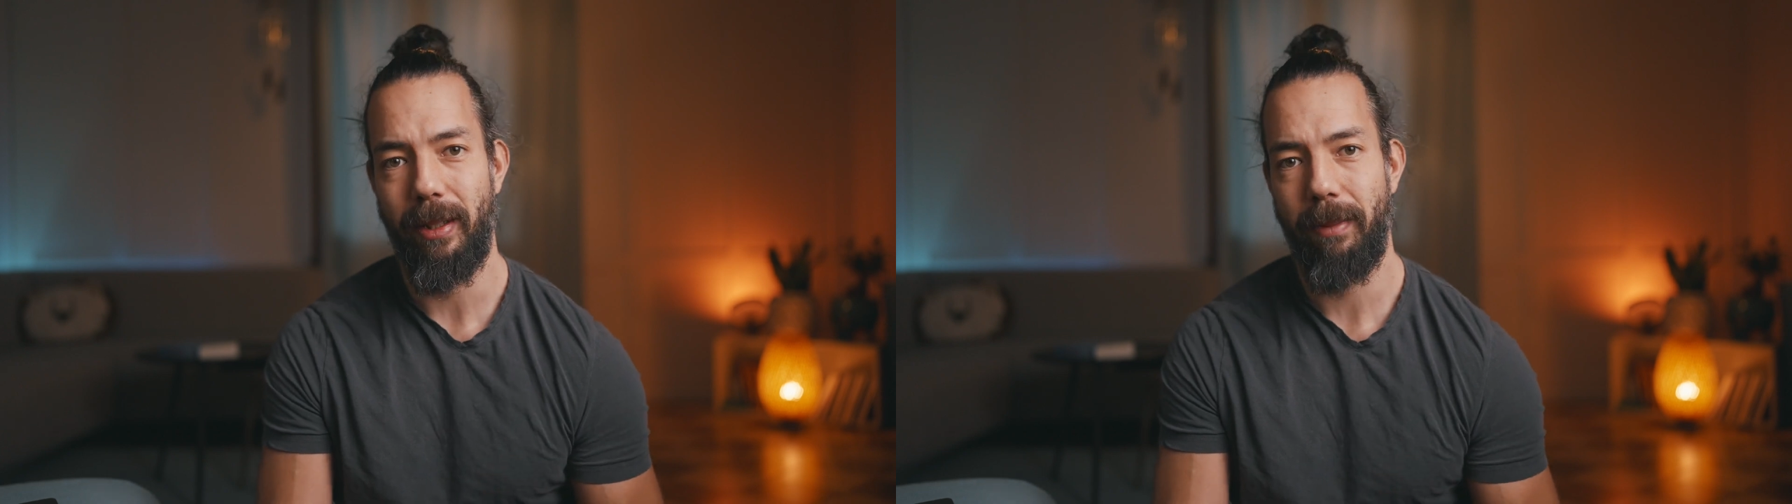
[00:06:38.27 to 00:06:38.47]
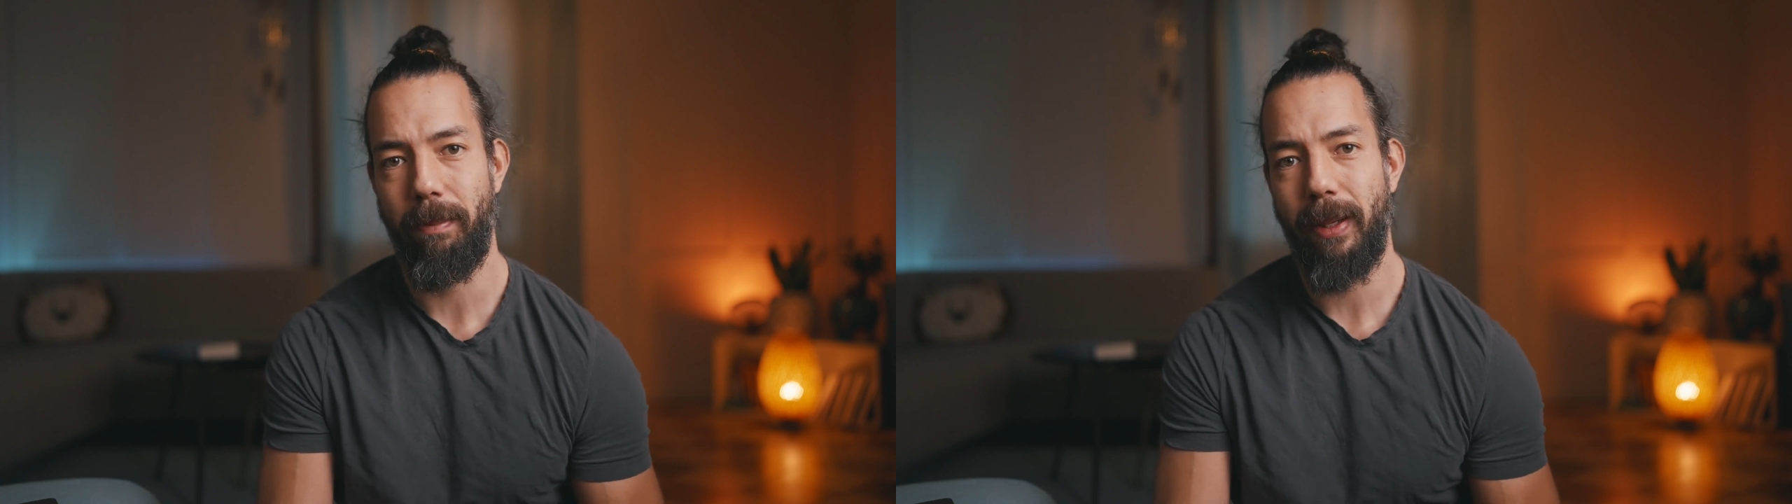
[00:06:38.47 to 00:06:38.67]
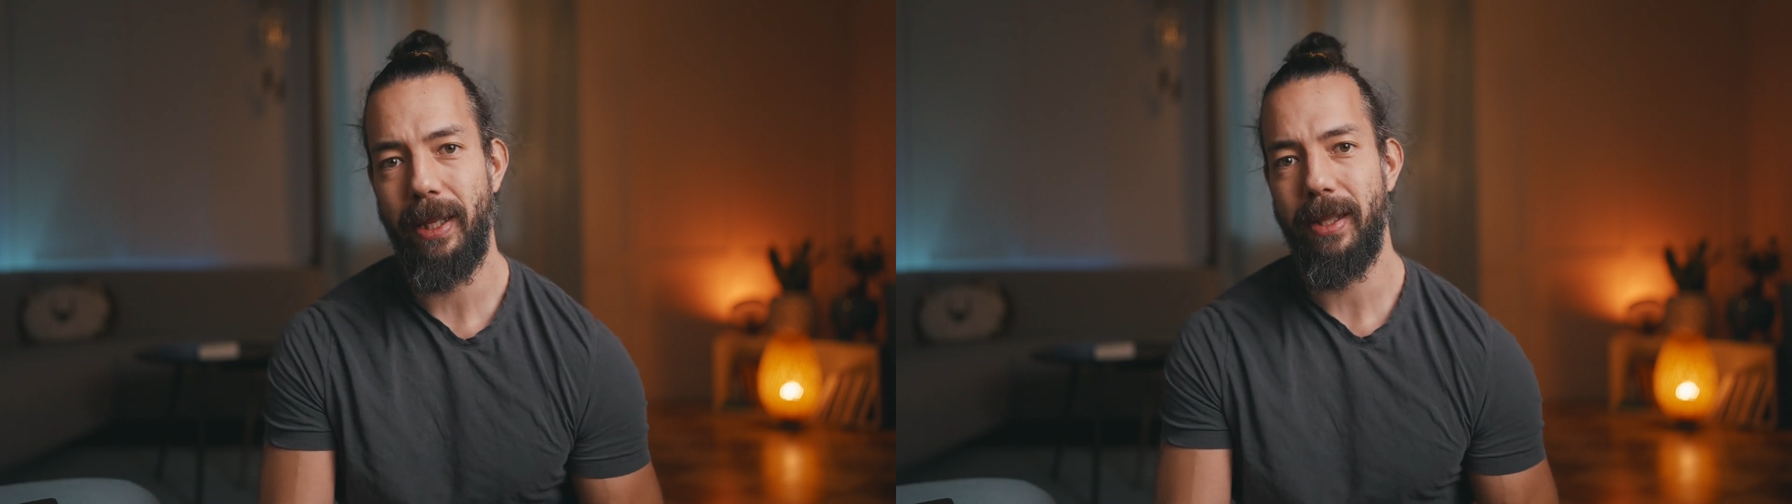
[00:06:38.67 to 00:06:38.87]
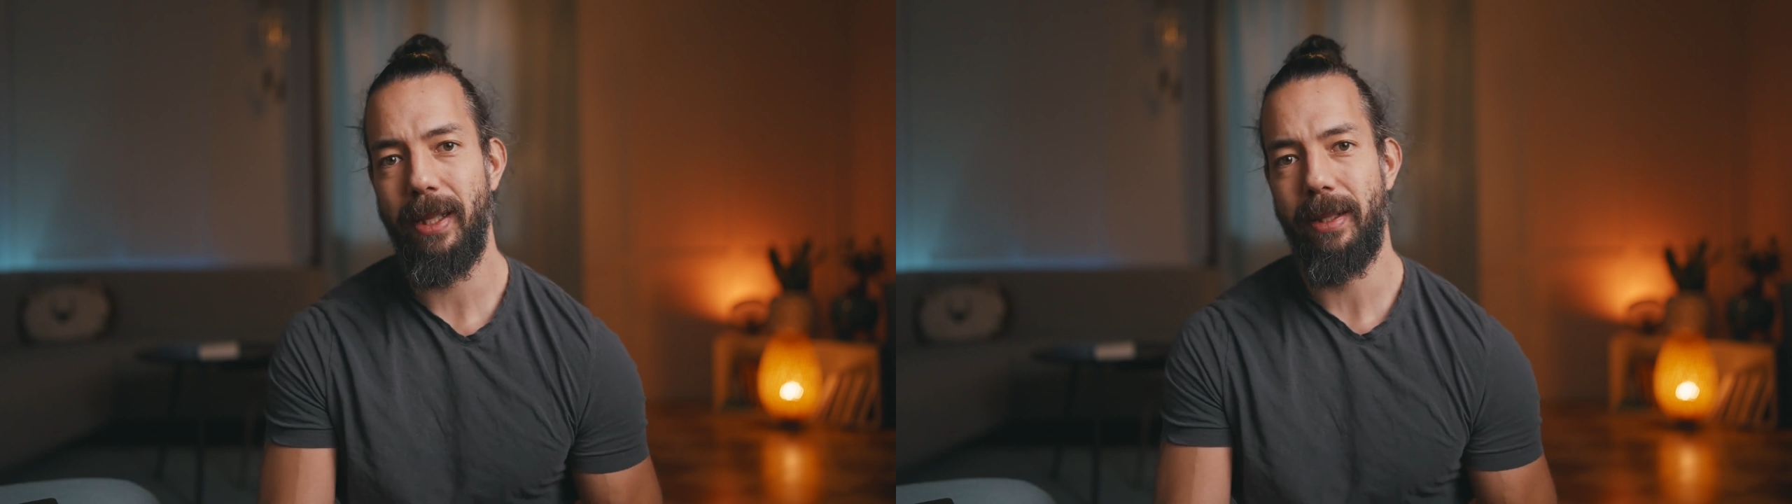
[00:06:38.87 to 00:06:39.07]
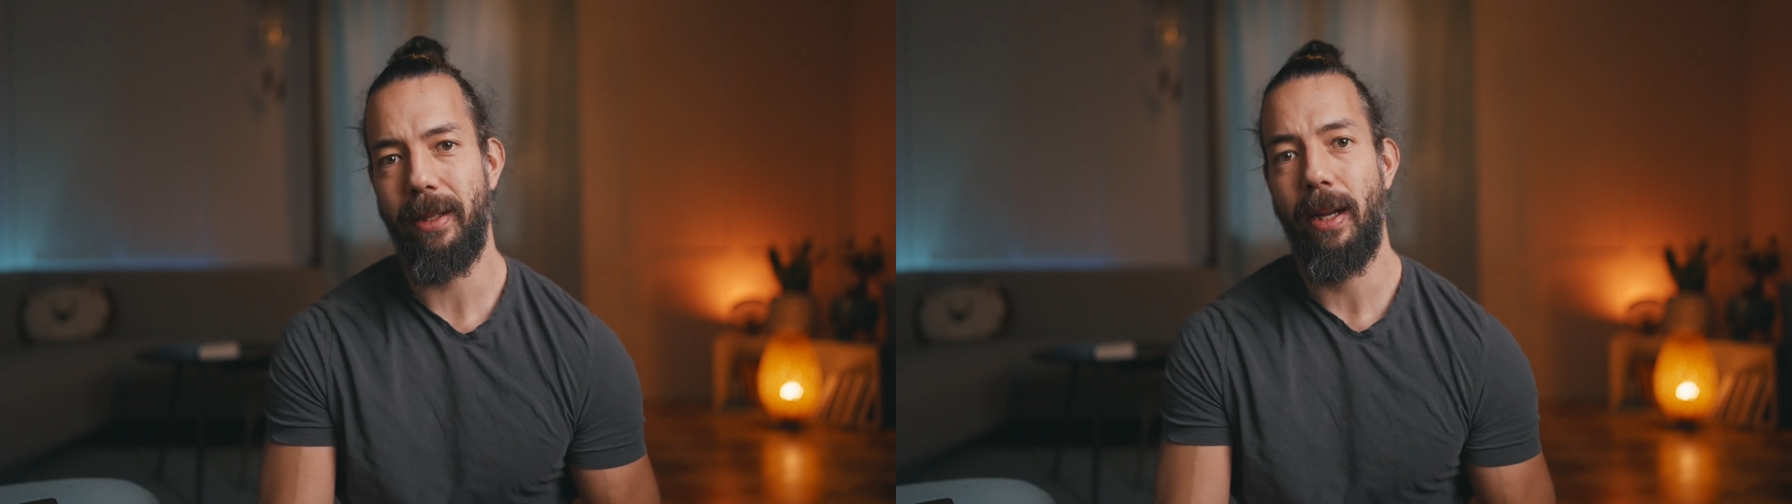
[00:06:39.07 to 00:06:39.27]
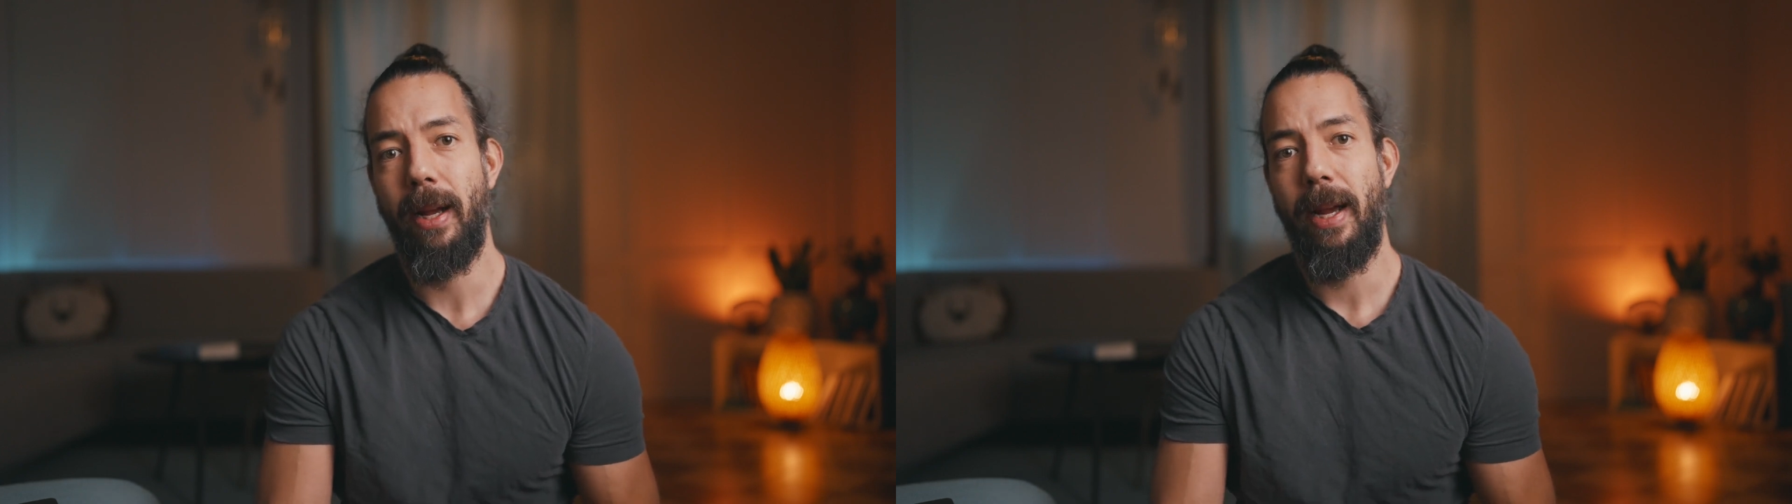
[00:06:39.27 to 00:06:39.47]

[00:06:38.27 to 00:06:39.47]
and placing the